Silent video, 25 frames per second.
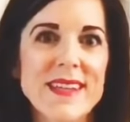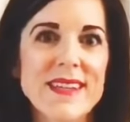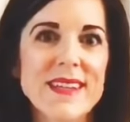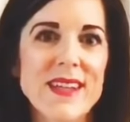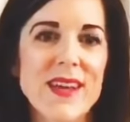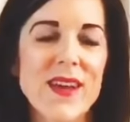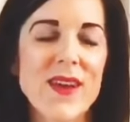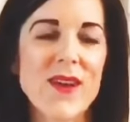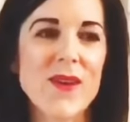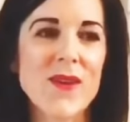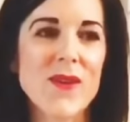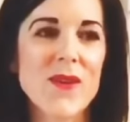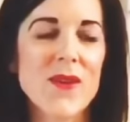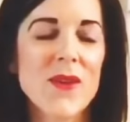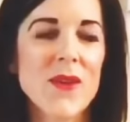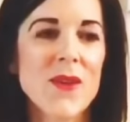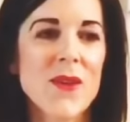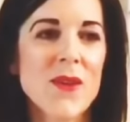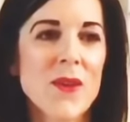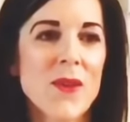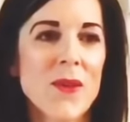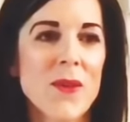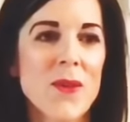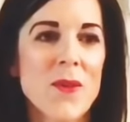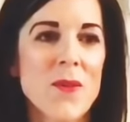So
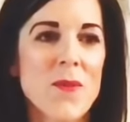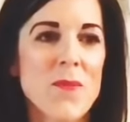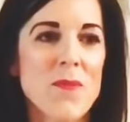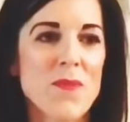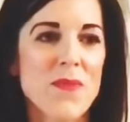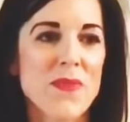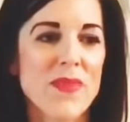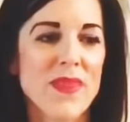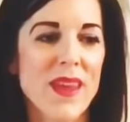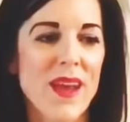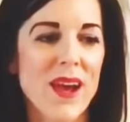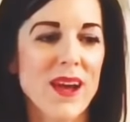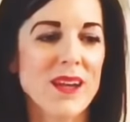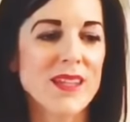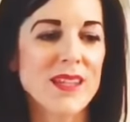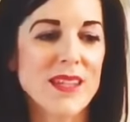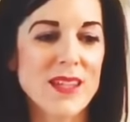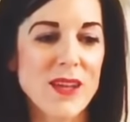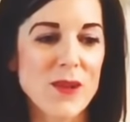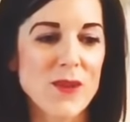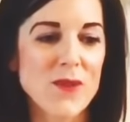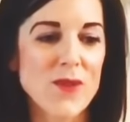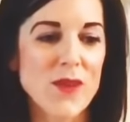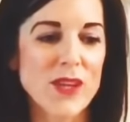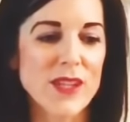I
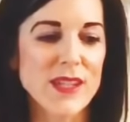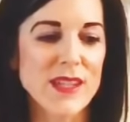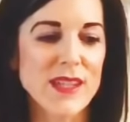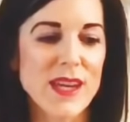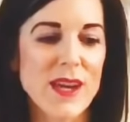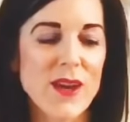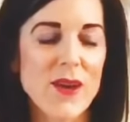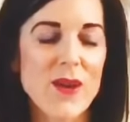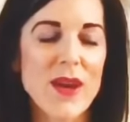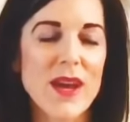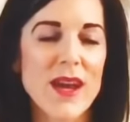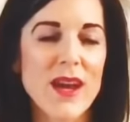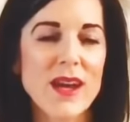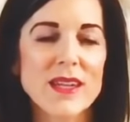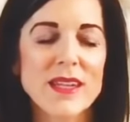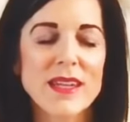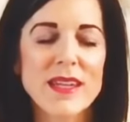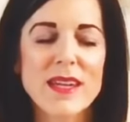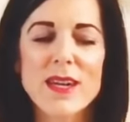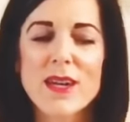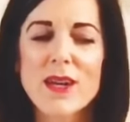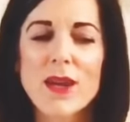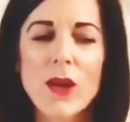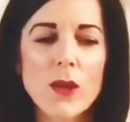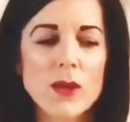sewed very slowly. I
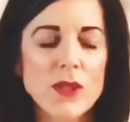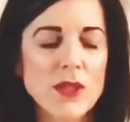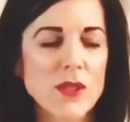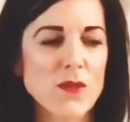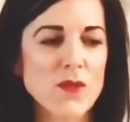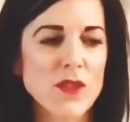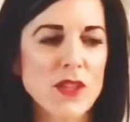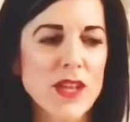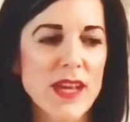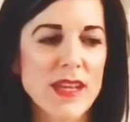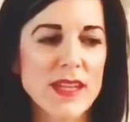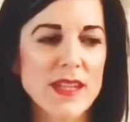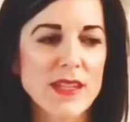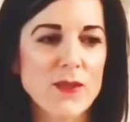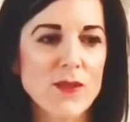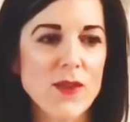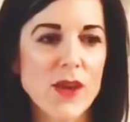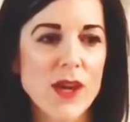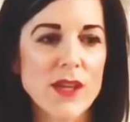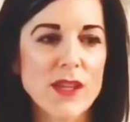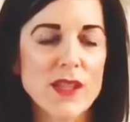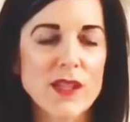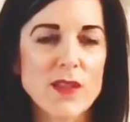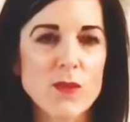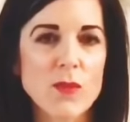did lots of test
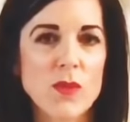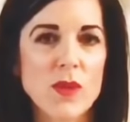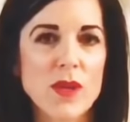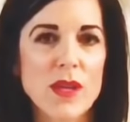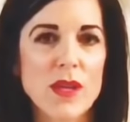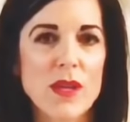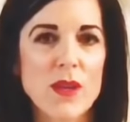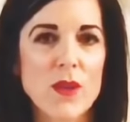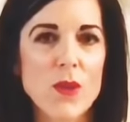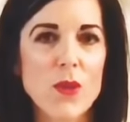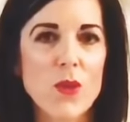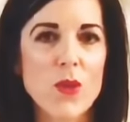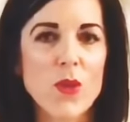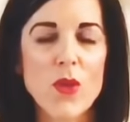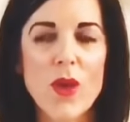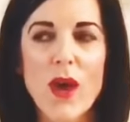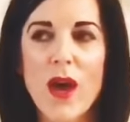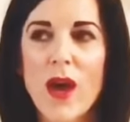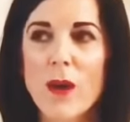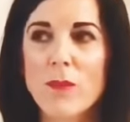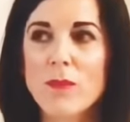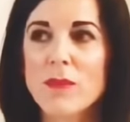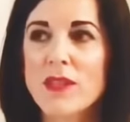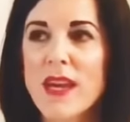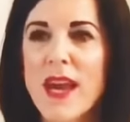runs with
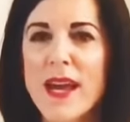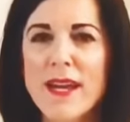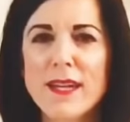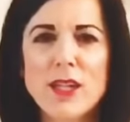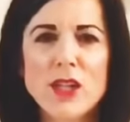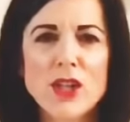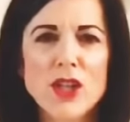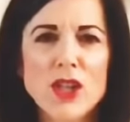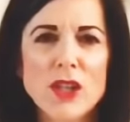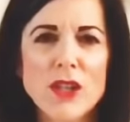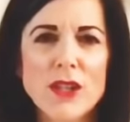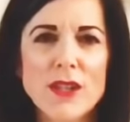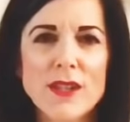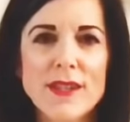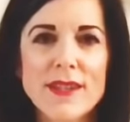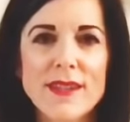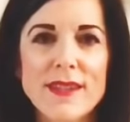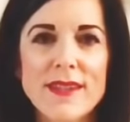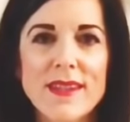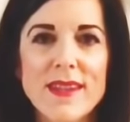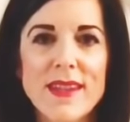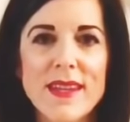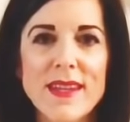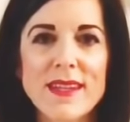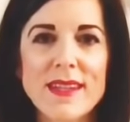tensions
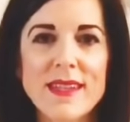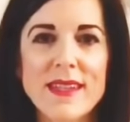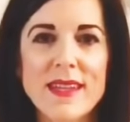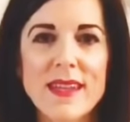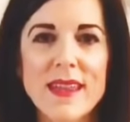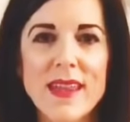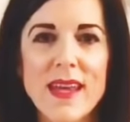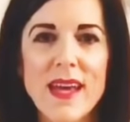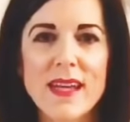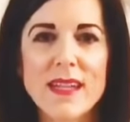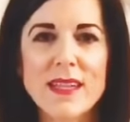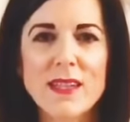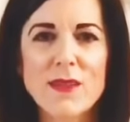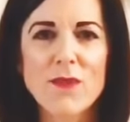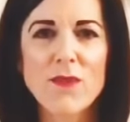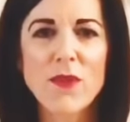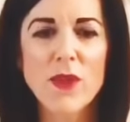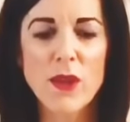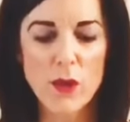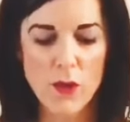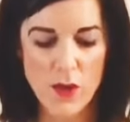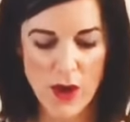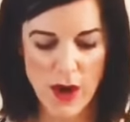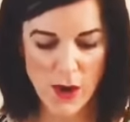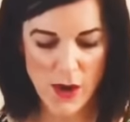and things like that to
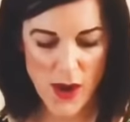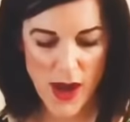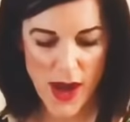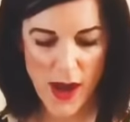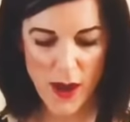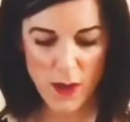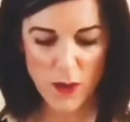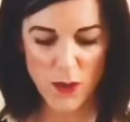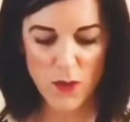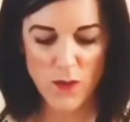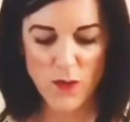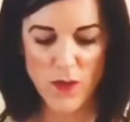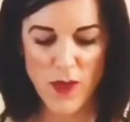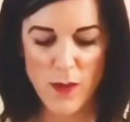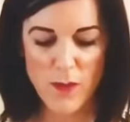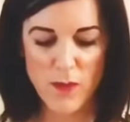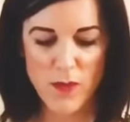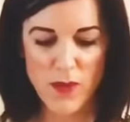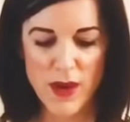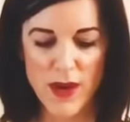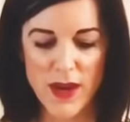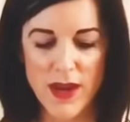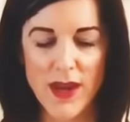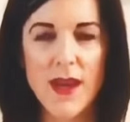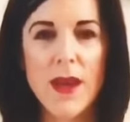figure out how the
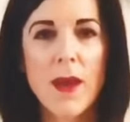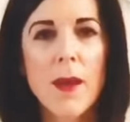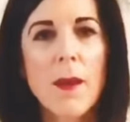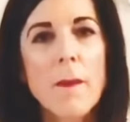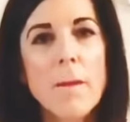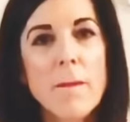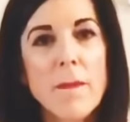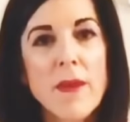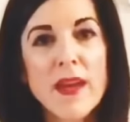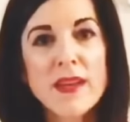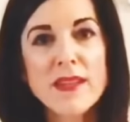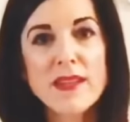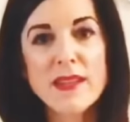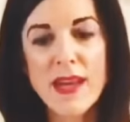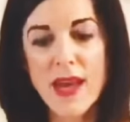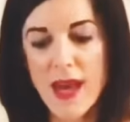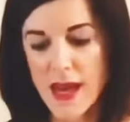fabric best